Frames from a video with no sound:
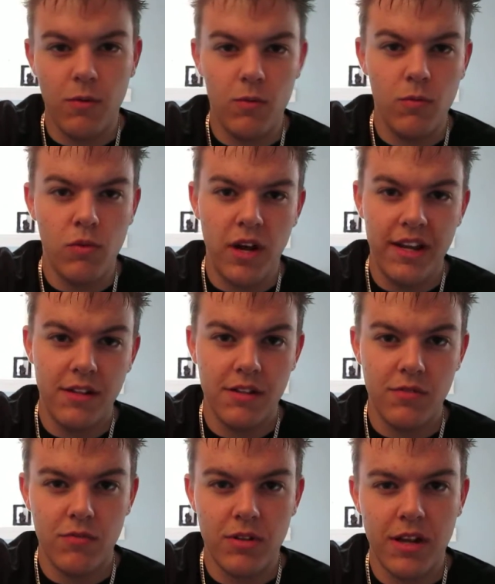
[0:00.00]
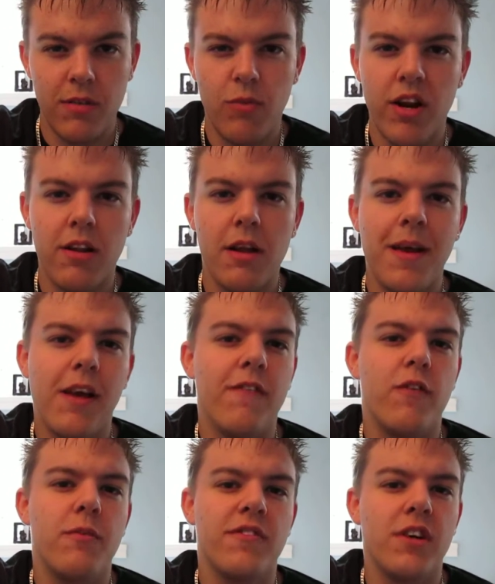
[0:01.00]
Well, why don't they make a
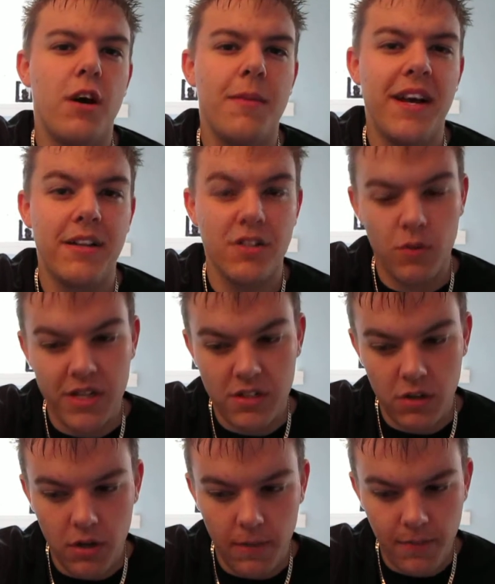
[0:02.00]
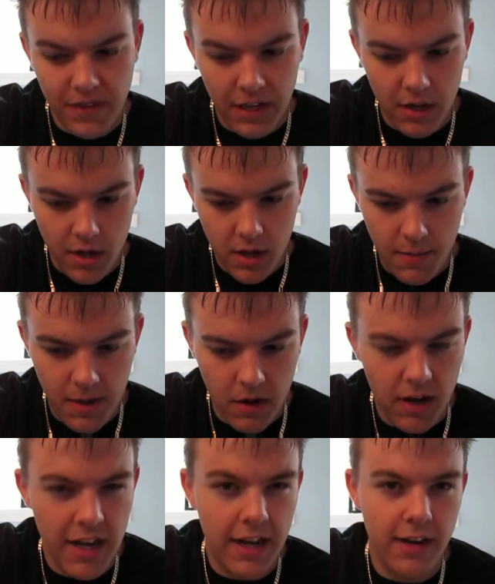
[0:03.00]
form of tarmac that's always got a
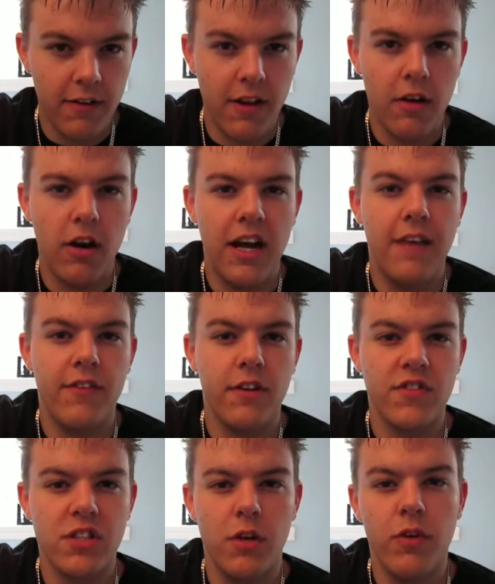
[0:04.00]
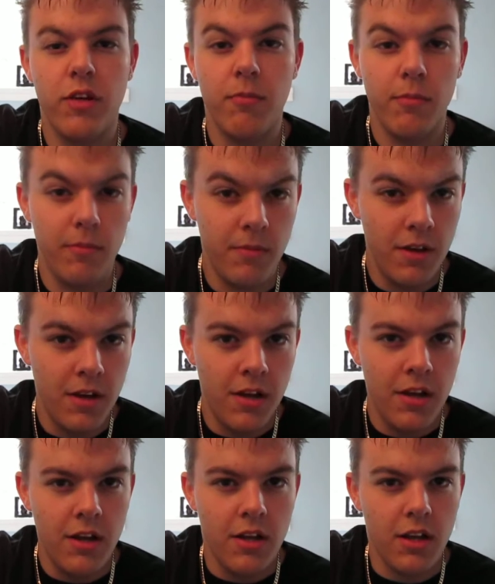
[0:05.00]
higher level of sodium,
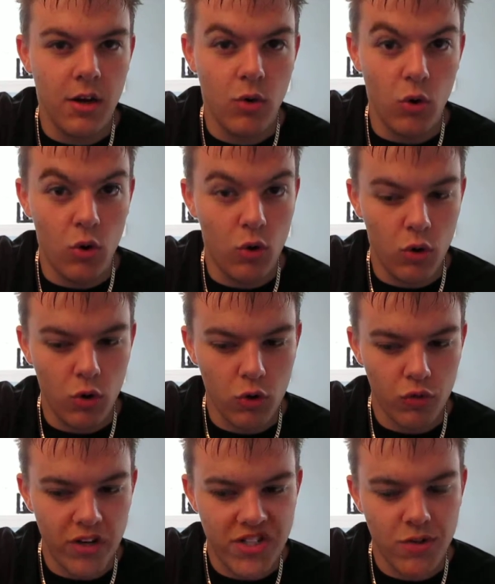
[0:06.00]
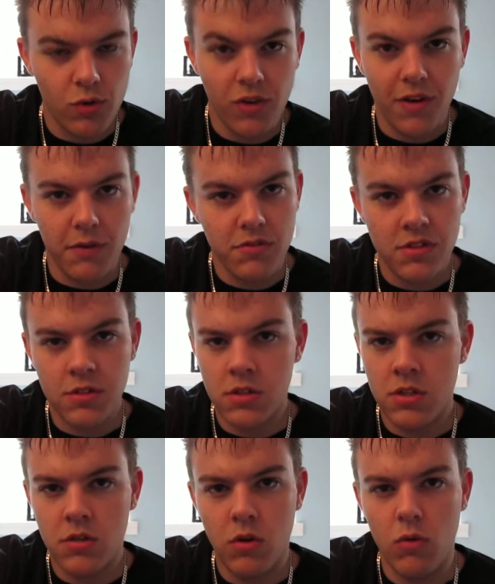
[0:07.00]
you know, or grit salt the
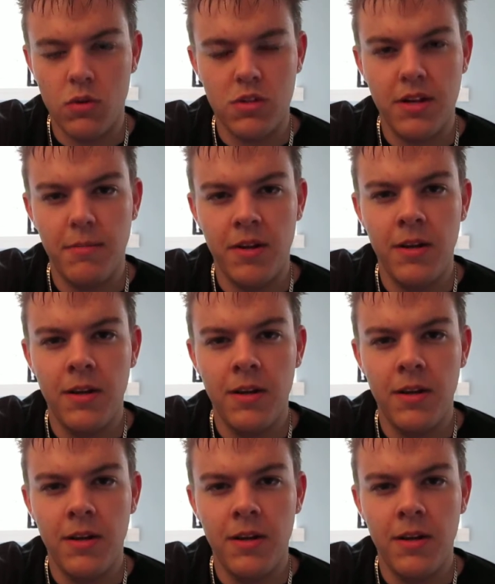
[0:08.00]
roads all the time?